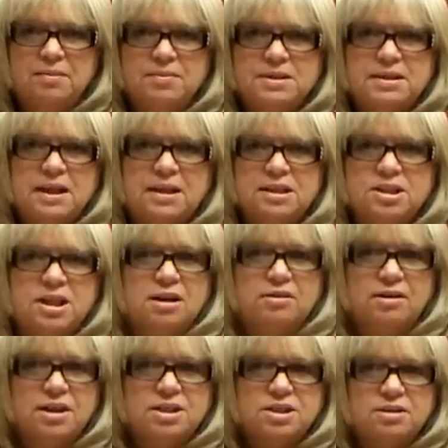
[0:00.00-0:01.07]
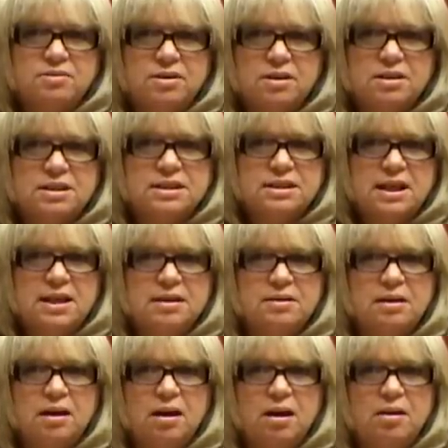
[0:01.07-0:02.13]
I'm a second generation real
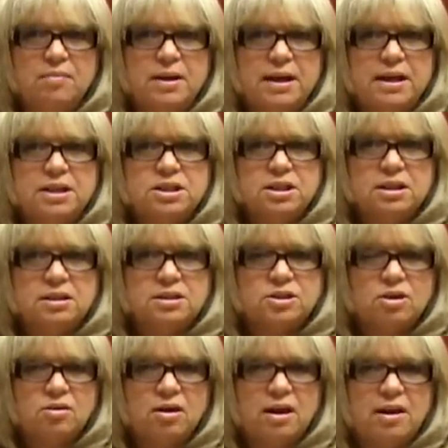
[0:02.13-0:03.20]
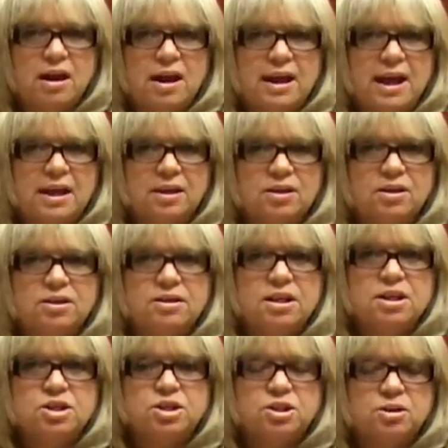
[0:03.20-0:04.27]
estate agent, so I had a good
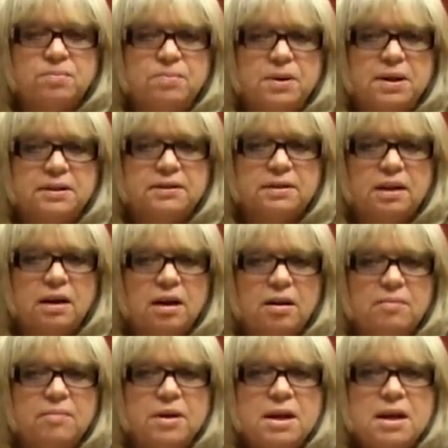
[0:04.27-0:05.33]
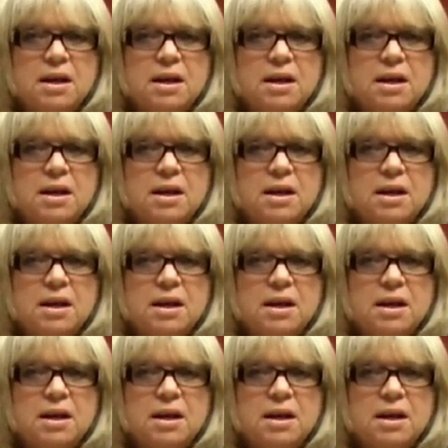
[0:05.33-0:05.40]
teacher, but I